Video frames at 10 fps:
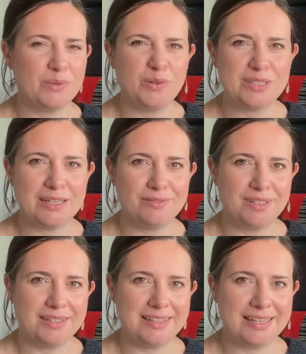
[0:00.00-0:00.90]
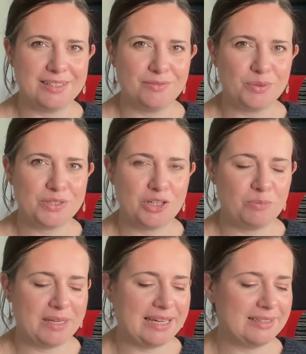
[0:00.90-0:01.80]
we're not even at the end of
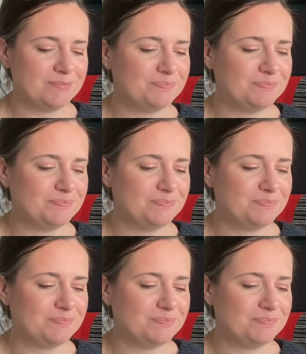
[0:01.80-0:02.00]
October yet.